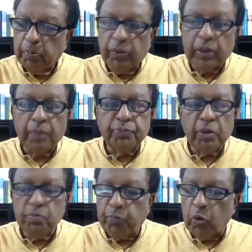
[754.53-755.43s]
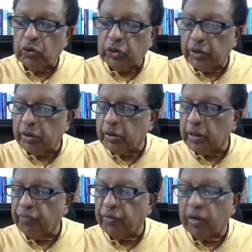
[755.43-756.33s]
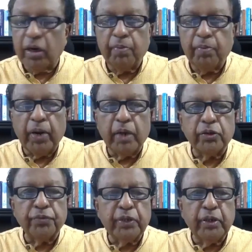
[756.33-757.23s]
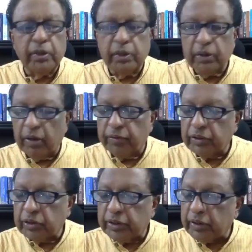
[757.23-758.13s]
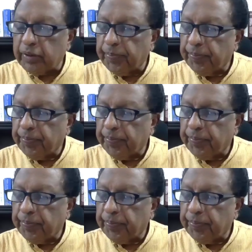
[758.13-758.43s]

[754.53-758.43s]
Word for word: put up some posters in different part of the, of the city.